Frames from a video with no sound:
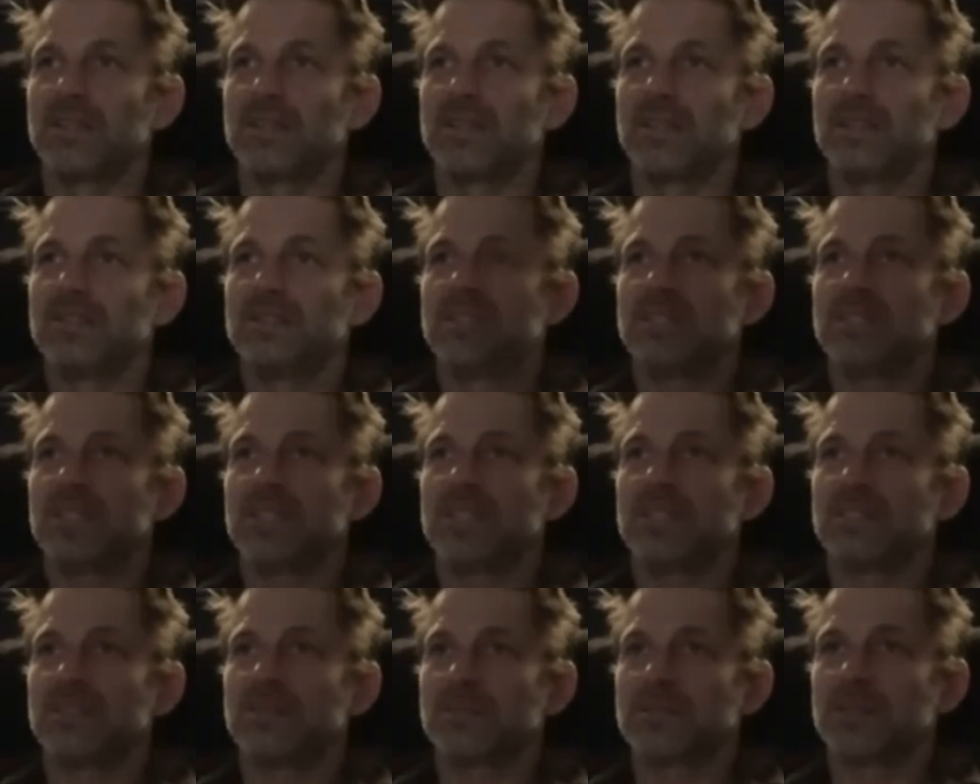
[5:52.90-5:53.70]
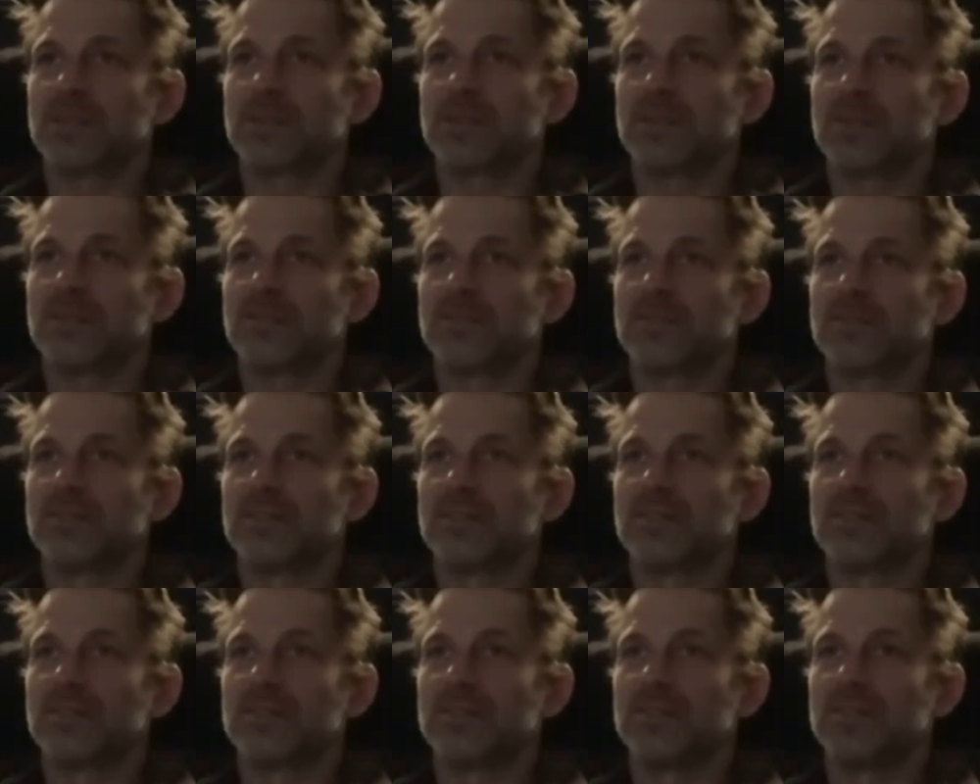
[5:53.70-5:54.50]
She has some sort of
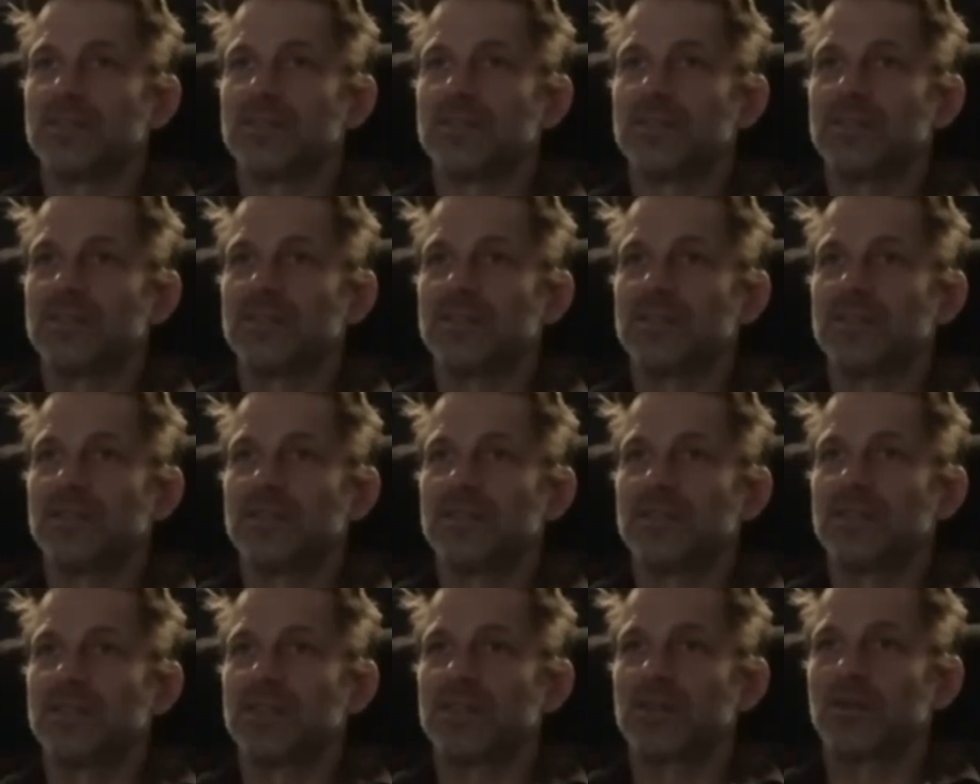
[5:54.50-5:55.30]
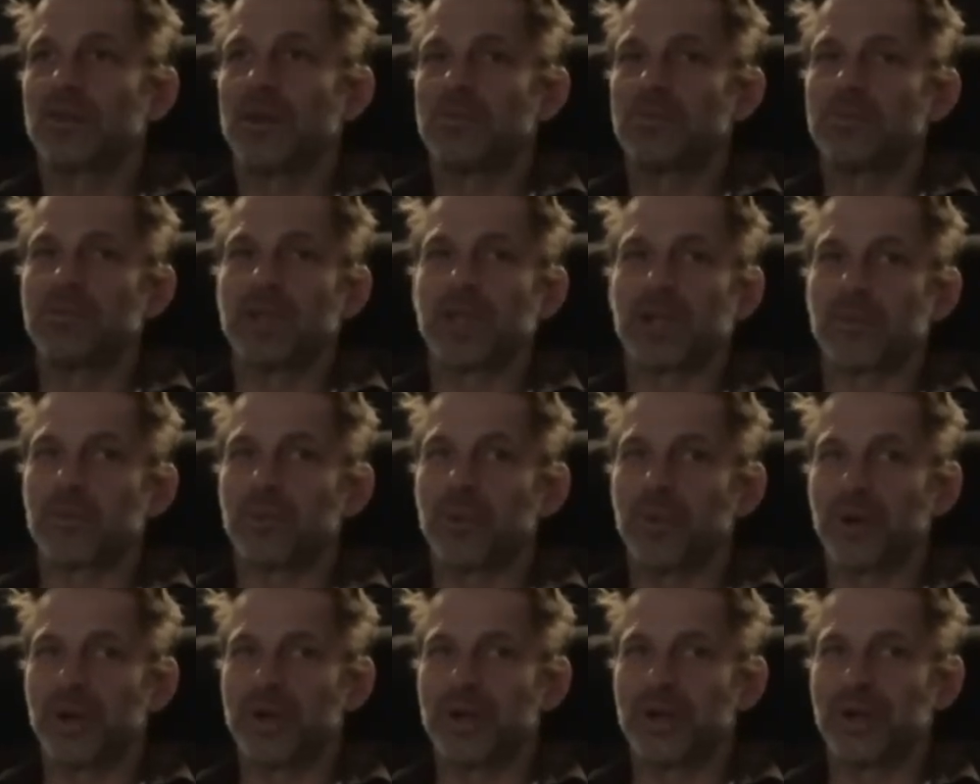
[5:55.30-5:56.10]
cryptic
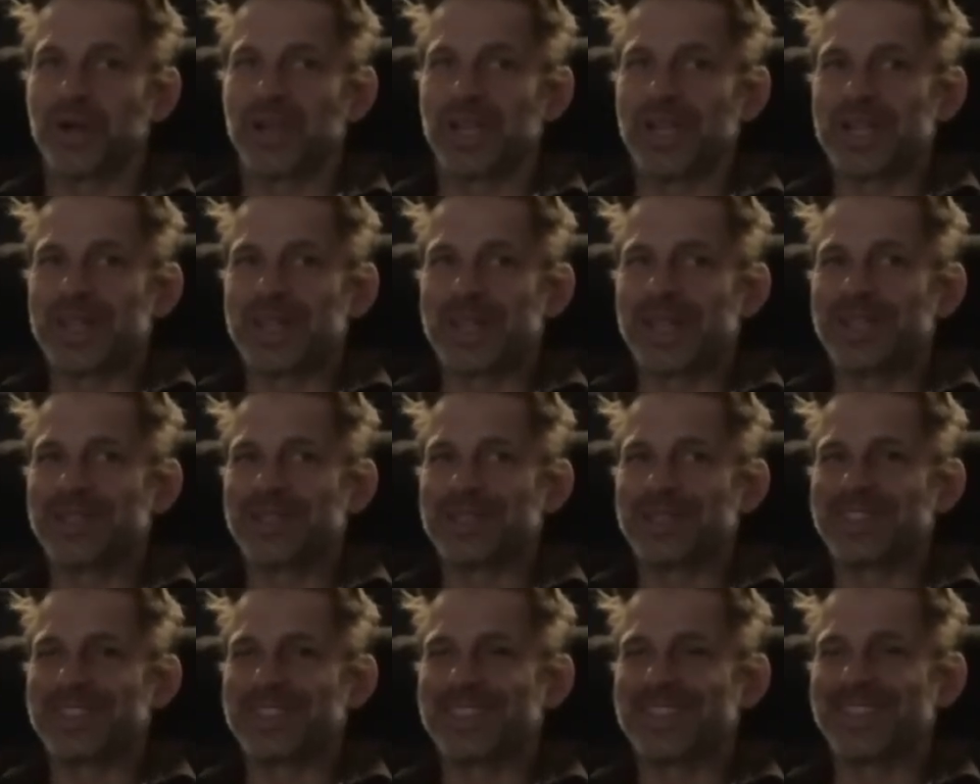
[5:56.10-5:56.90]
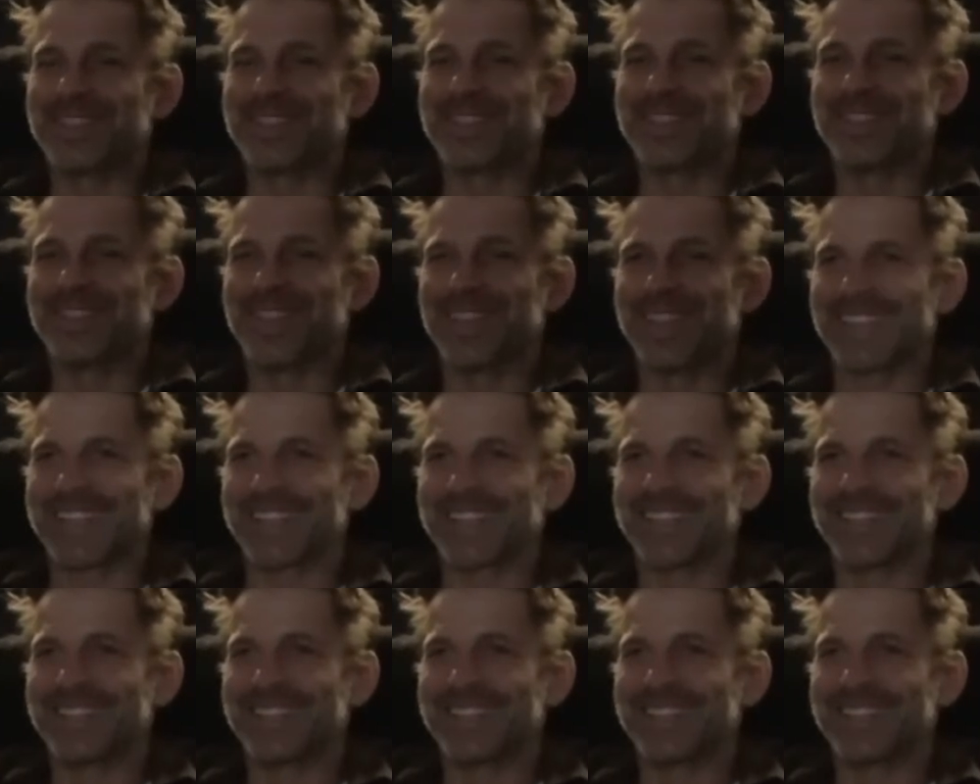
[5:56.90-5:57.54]
warrior ethos, you know, like,